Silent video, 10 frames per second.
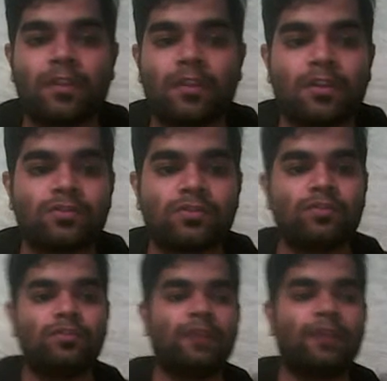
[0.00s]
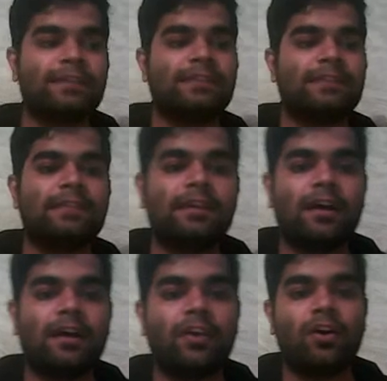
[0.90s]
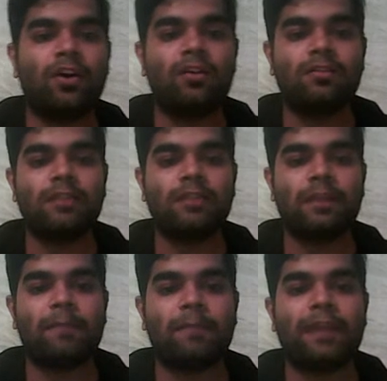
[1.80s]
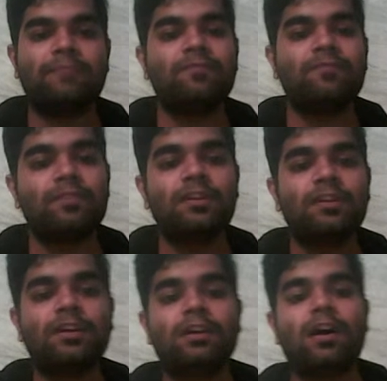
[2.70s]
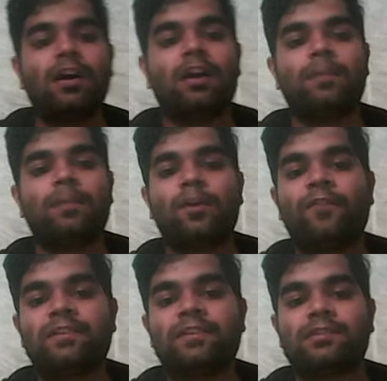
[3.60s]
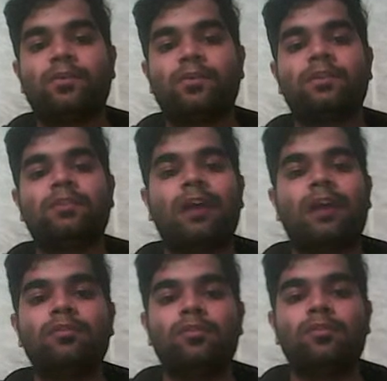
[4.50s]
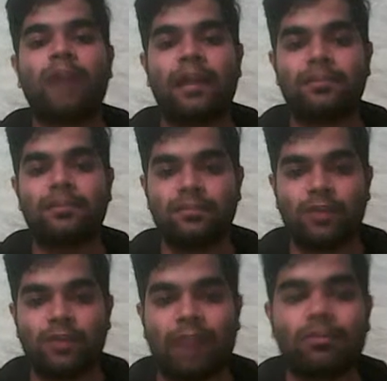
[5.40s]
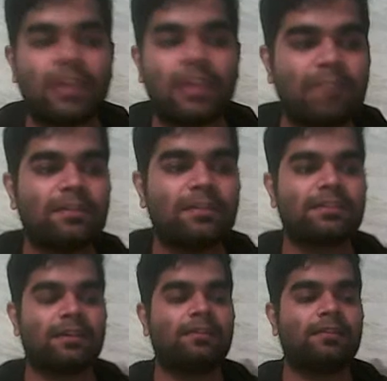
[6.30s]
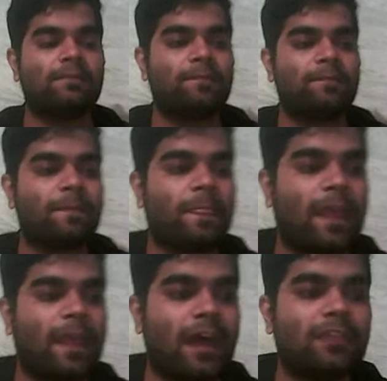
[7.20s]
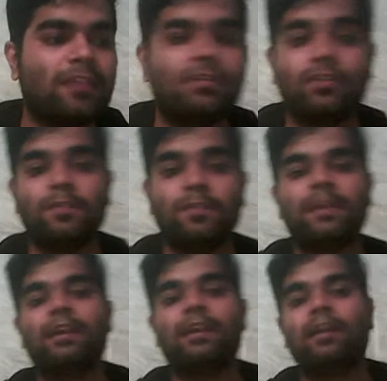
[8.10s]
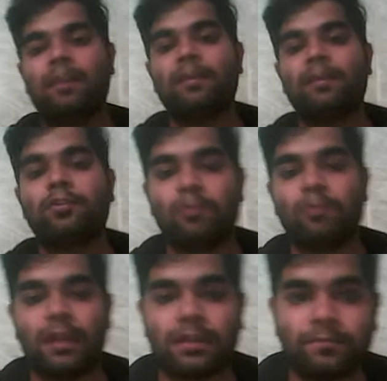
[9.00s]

So you guys can see here that my LibreOffice is going to download, and you have to keep this thing and you'll be able to do it.